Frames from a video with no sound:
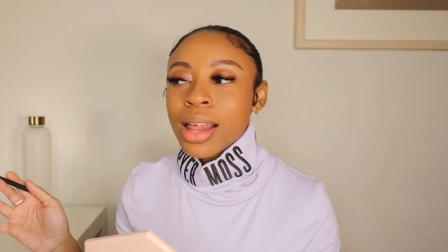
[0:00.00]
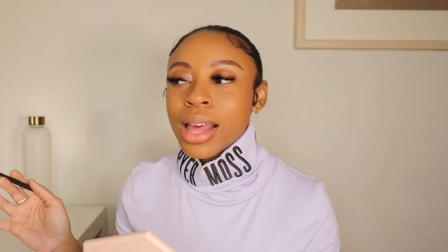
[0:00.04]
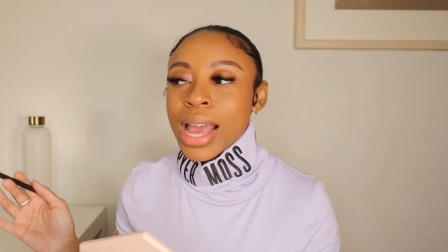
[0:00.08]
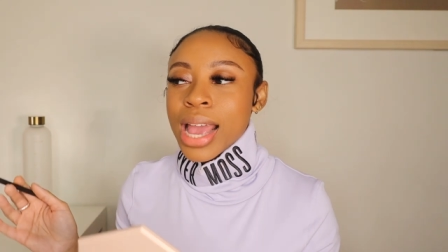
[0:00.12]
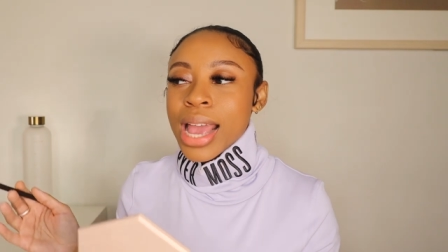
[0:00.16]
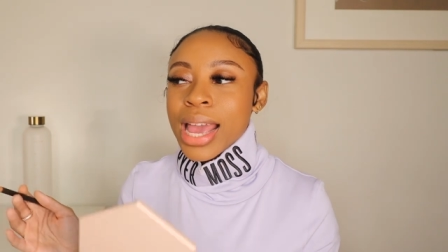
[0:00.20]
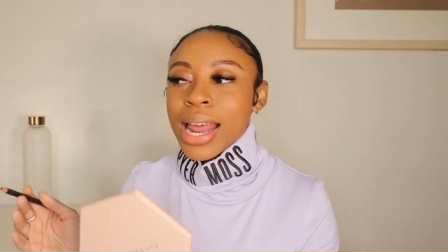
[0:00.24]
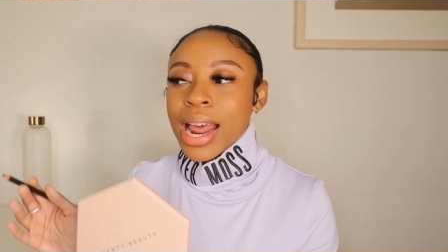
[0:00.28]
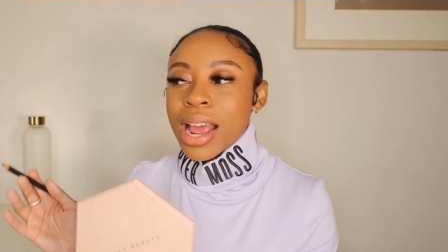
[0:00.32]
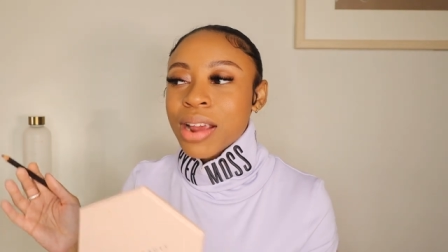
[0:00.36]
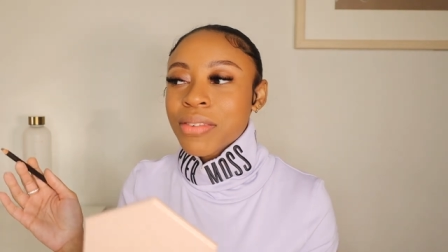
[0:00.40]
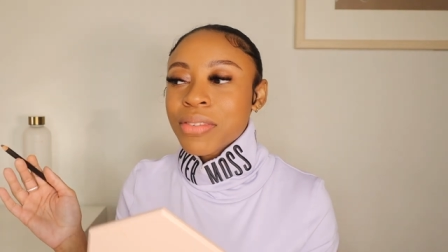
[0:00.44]

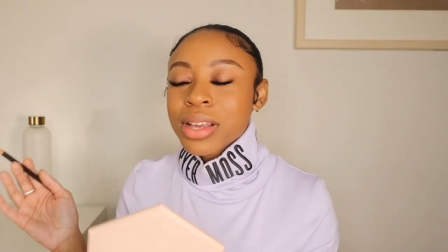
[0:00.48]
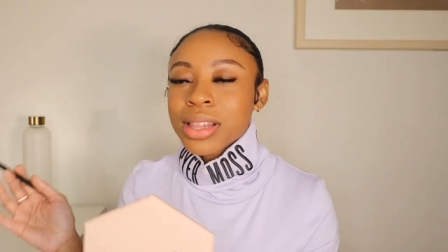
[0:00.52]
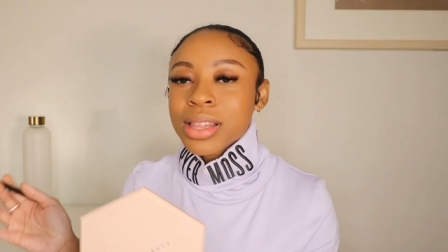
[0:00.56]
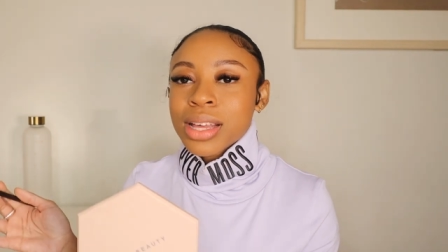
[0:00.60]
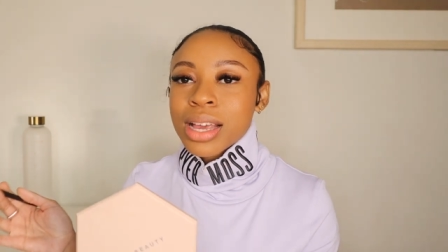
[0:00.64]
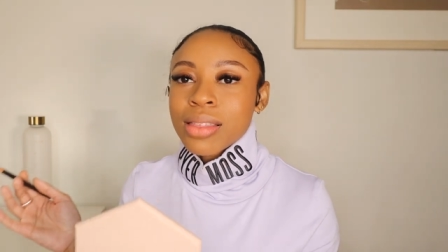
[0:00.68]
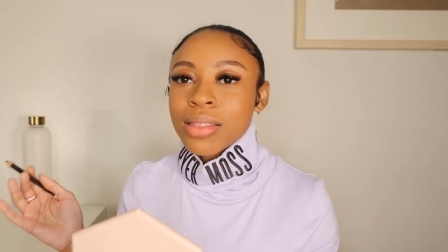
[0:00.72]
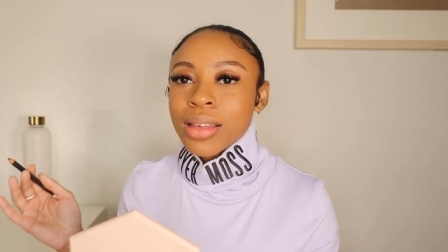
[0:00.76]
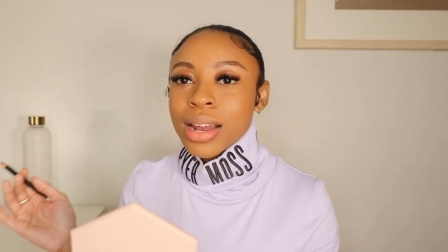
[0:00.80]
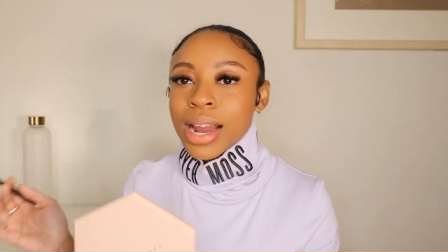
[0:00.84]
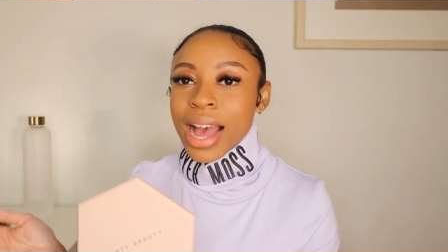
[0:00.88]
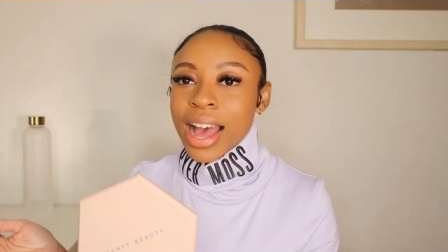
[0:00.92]
and
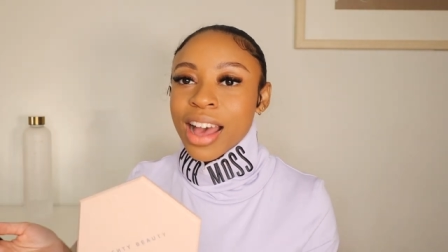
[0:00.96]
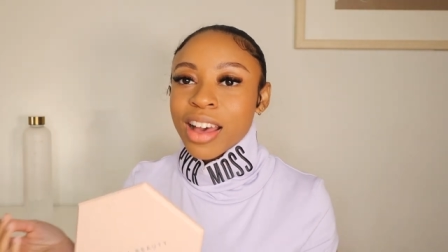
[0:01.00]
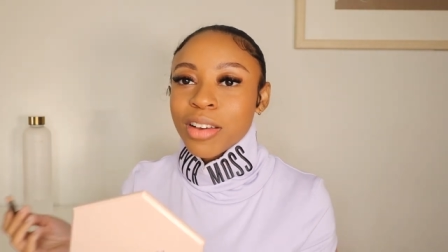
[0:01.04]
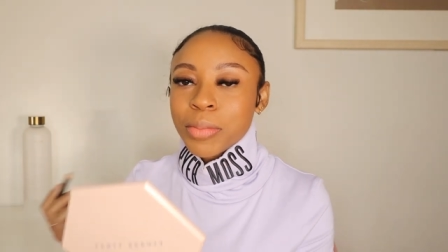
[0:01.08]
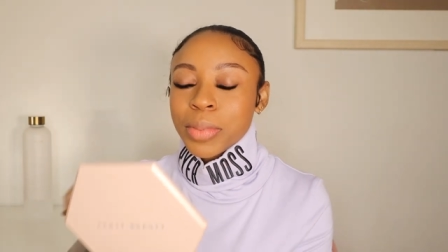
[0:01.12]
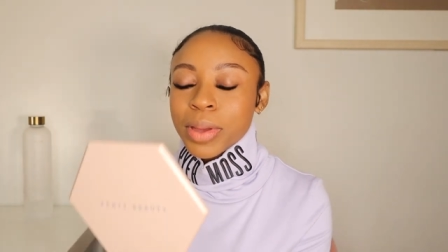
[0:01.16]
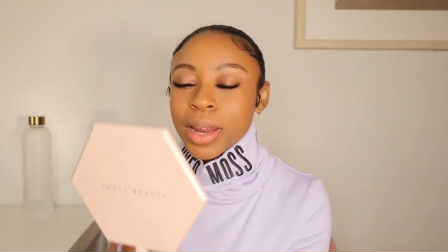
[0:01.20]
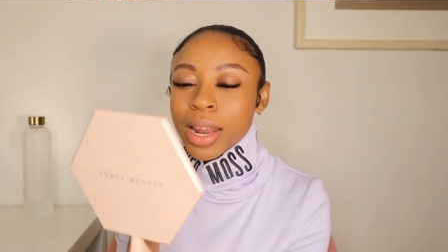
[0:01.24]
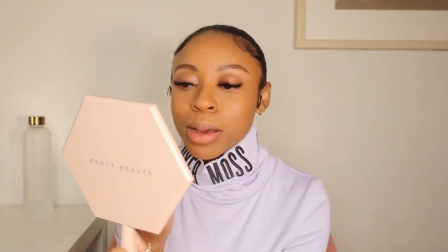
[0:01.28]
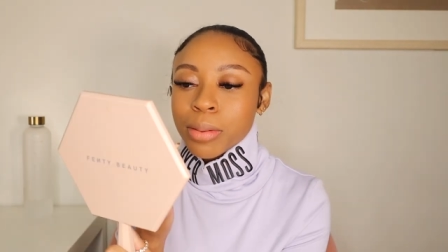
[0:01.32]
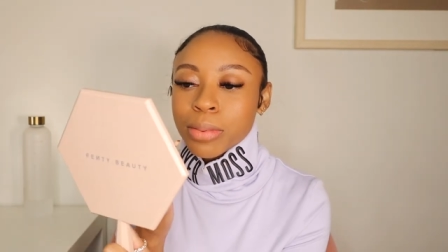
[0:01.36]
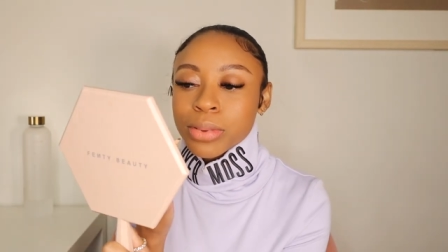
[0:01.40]
everything that I have
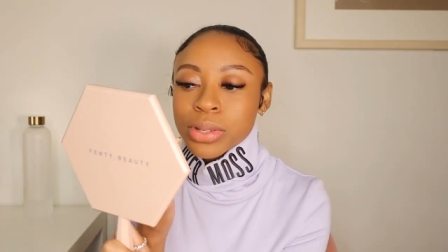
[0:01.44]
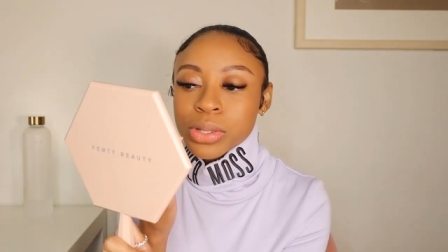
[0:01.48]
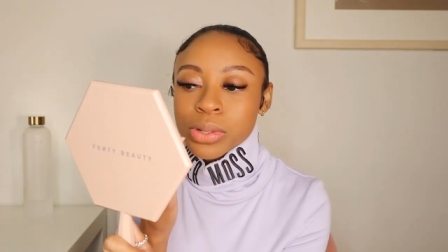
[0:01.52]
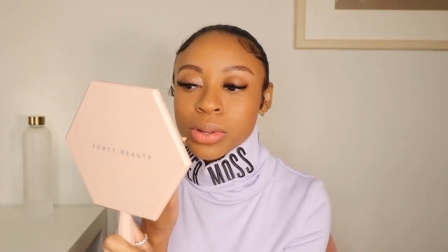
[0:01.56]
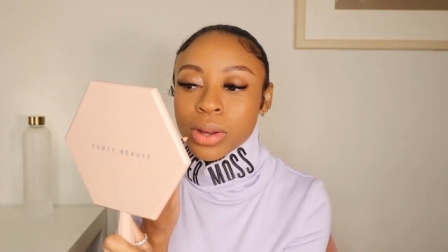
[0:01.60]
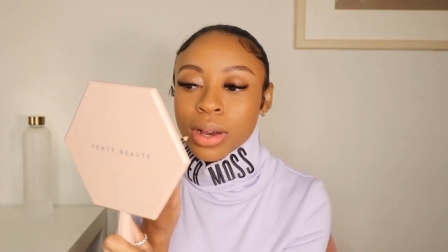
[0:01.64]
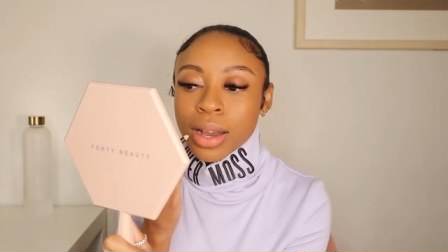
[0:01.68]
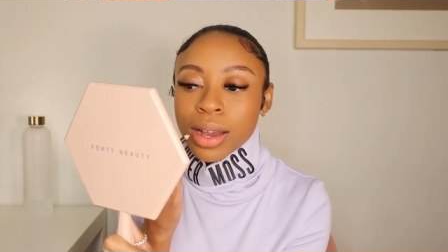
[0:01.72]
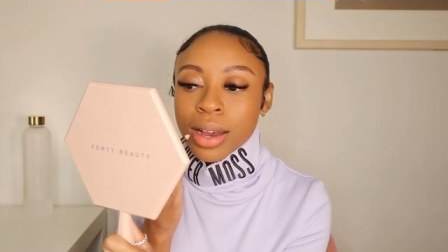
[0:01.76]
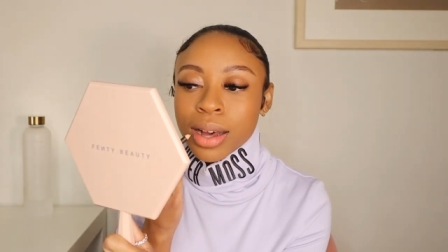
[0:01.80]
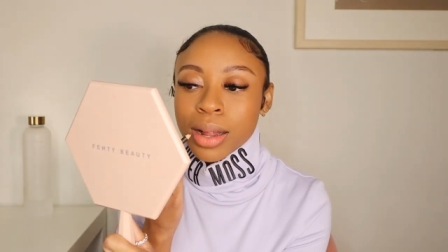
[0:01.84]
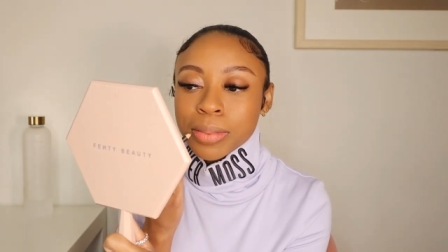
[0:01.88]
been able to
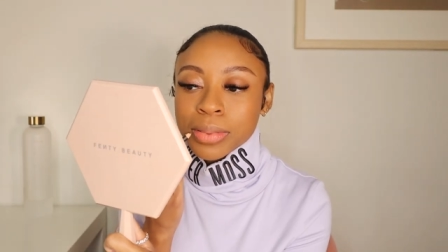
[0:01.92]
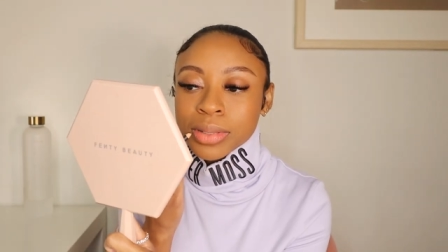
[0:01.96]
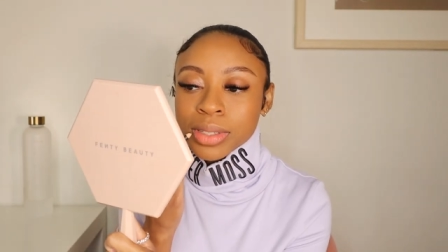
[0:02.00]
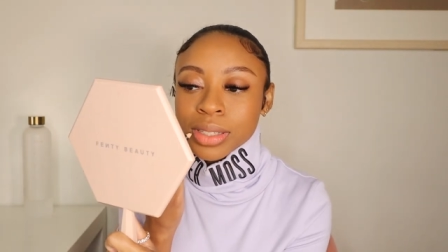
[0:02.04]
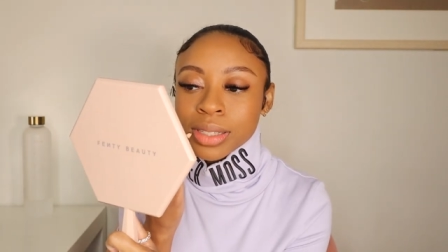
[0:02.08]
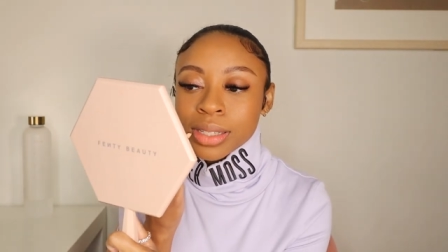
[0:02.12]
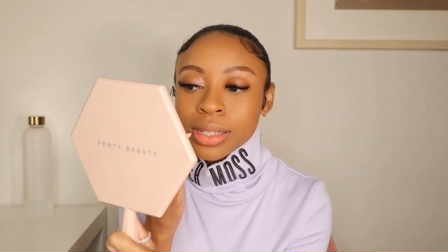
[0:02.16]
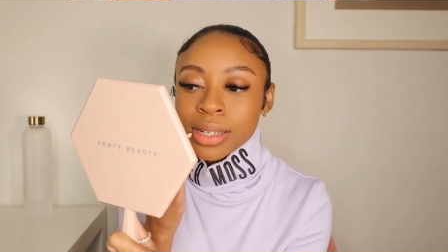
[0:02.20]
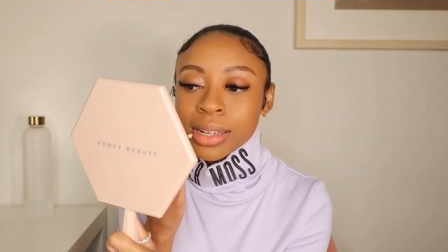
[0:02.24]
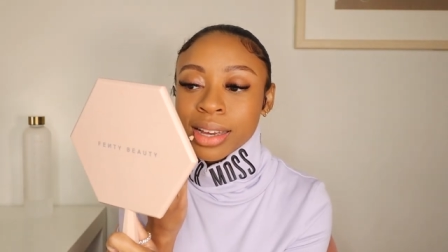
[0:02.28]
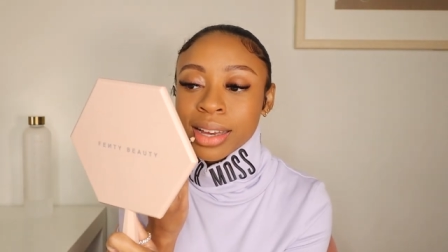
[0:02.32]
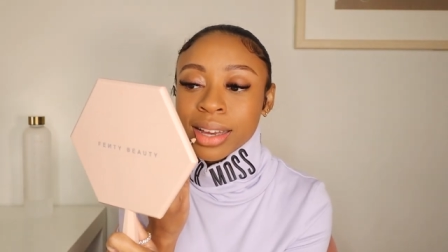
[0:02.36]
accomplish
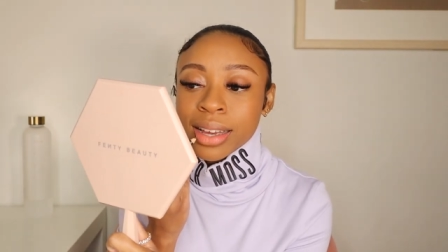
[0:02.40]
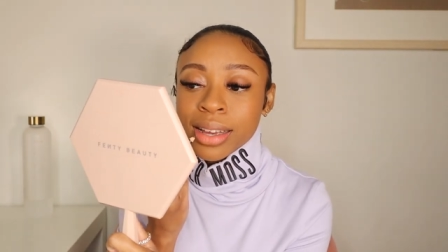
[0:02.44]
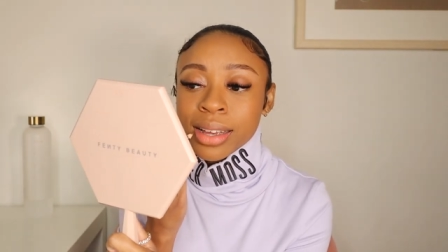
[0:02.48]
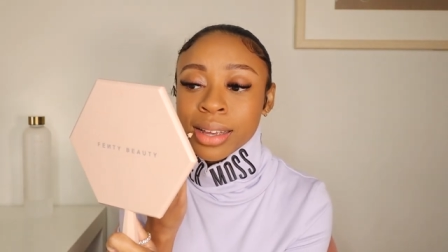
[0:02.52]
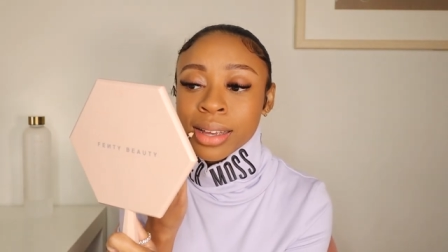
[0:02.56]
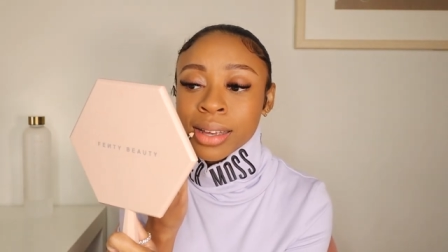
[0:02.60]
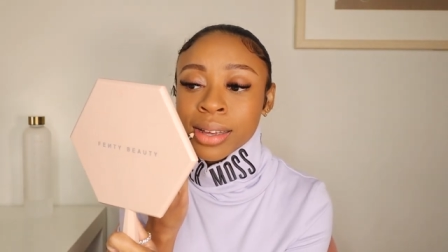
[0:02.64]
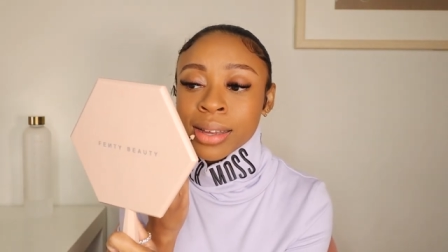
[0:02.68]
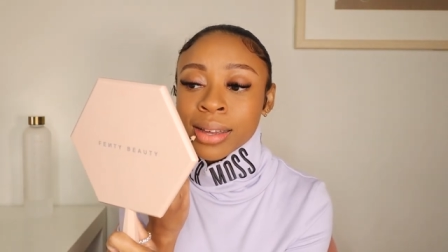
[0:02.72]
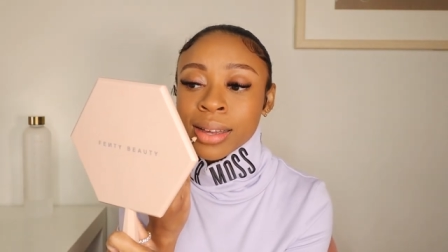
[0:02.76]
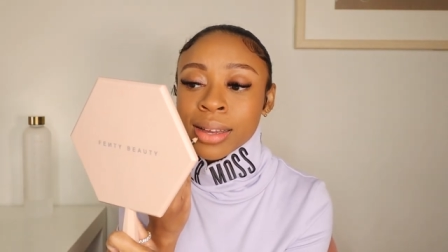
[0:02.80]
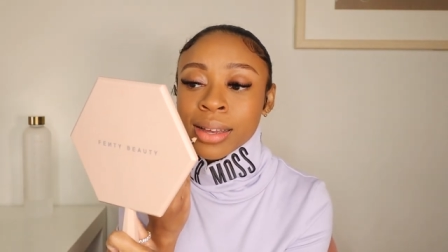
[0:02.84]

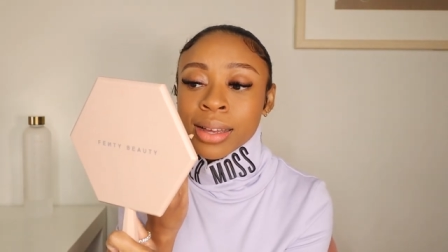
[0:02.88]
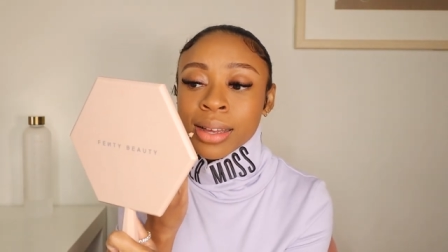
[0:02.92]
today,